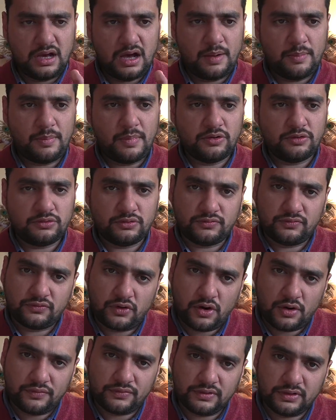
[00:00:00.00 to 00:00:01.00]
amount of
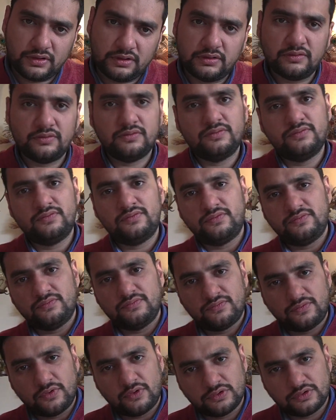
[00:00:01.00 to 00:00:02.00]
coffee
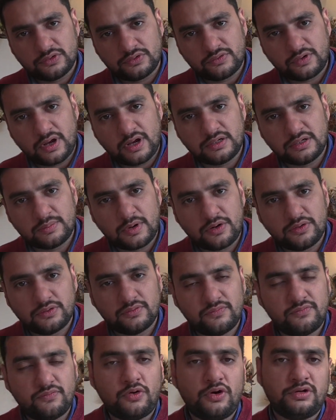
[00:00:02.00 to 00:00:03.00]
for the right amount
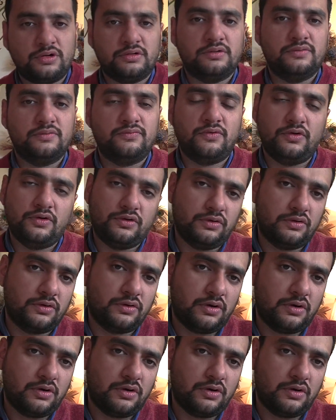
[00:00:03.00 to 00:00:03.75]
of water for your